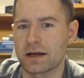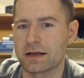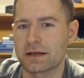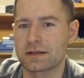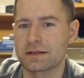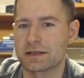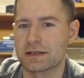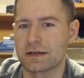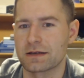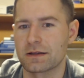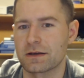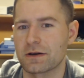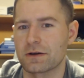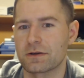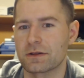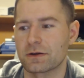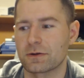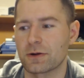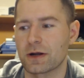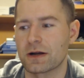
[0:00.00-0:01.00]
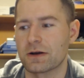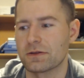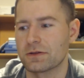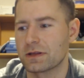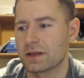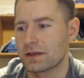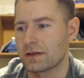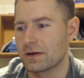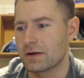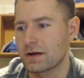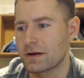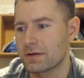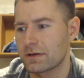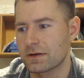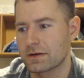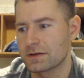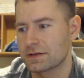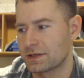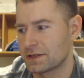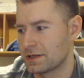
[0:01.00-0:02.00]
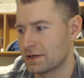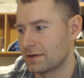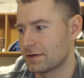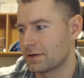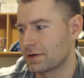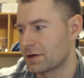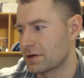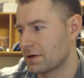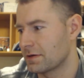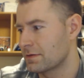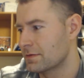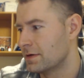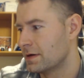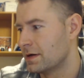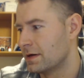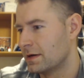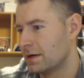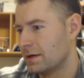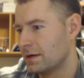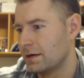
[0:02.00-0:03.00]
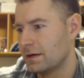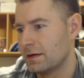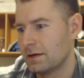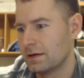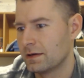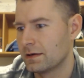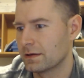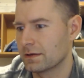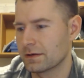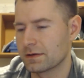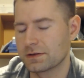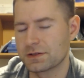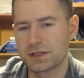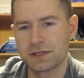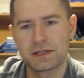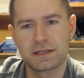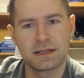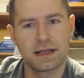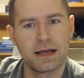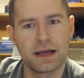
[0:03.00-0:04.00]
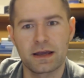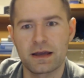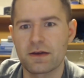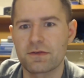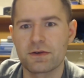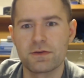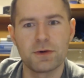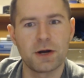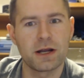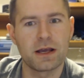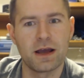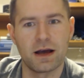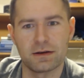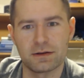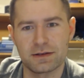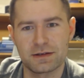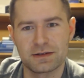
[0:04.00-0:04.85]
I can say that on the ground, that they're still, you know, they're just like everybody